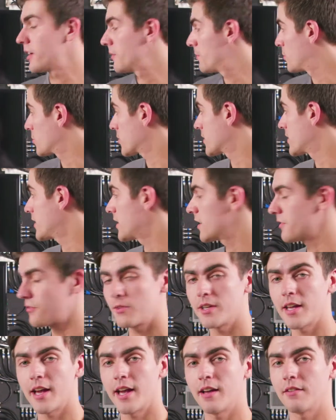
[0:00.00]
and we'll see
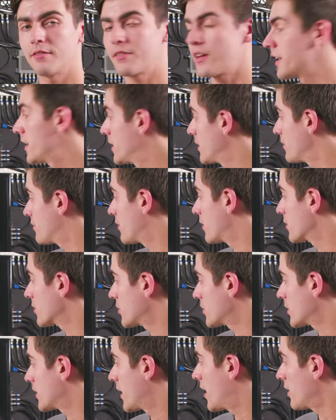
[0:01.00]
if we have any
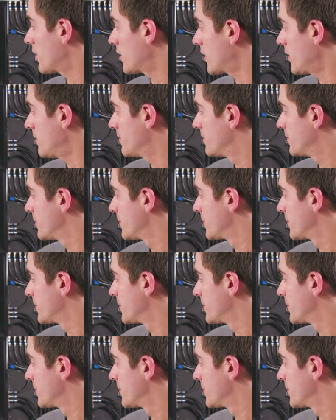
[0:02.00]
functionality.